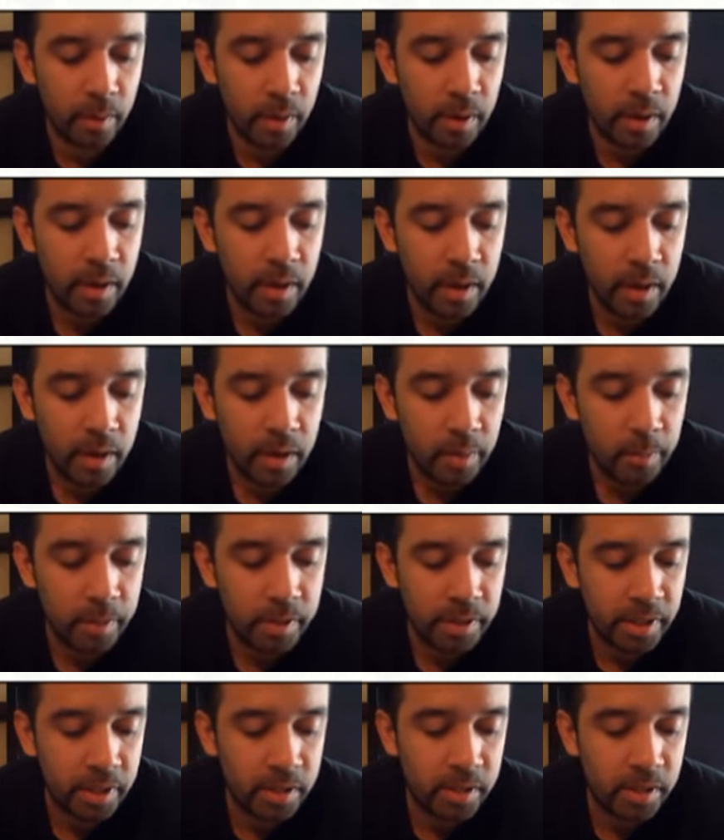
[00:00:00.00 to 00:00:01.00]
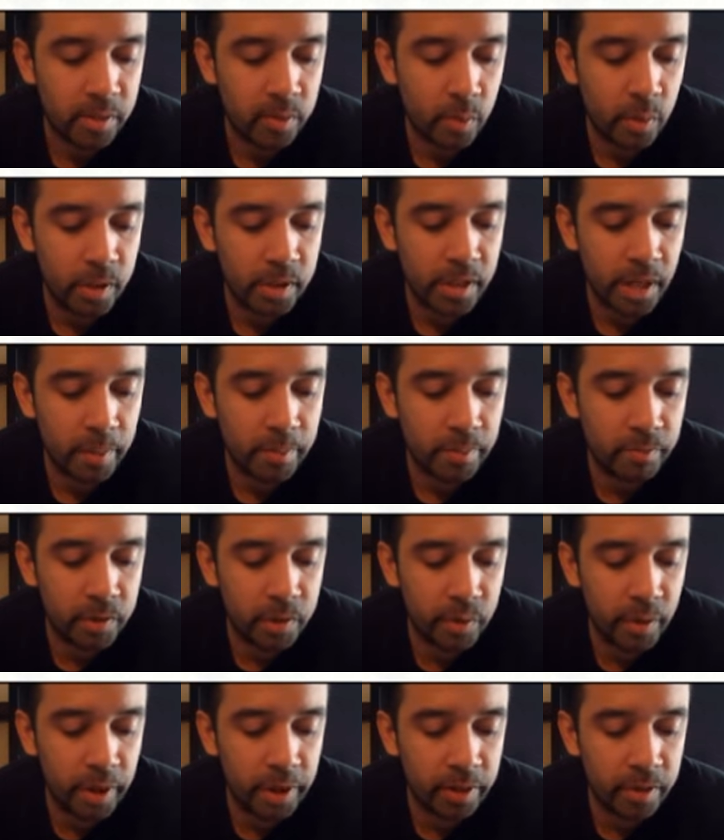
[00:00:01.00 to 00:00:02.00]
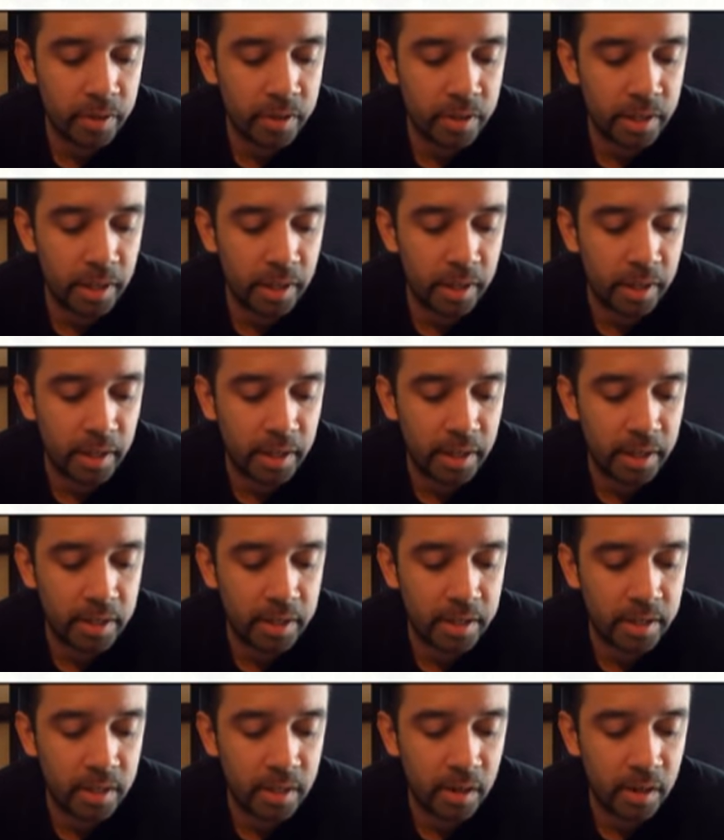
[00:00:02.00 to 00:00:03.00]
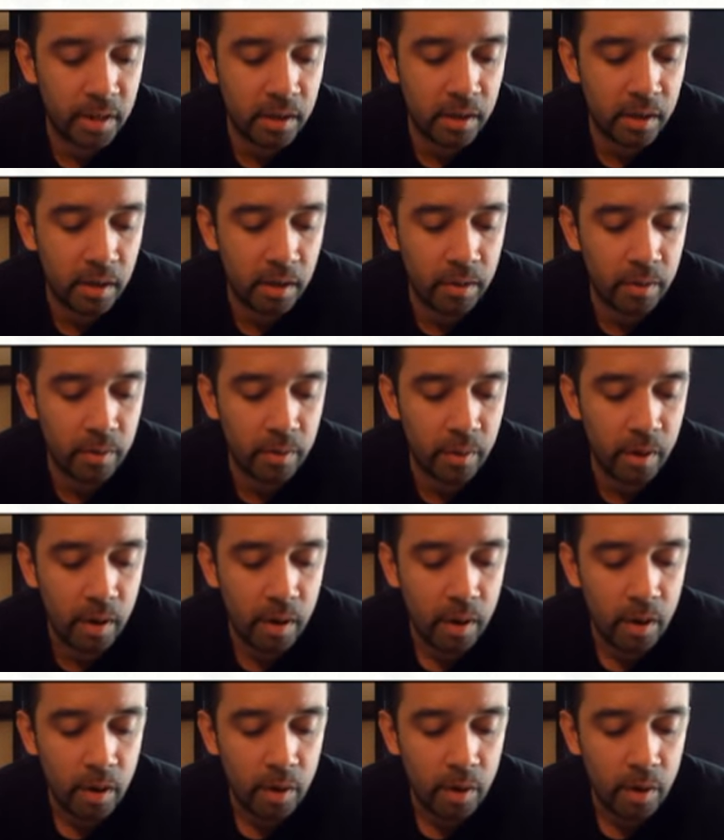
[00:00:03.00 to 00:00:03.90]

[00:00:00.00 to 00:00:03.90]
Okay. Number 6 says what type of trailers can get stuck on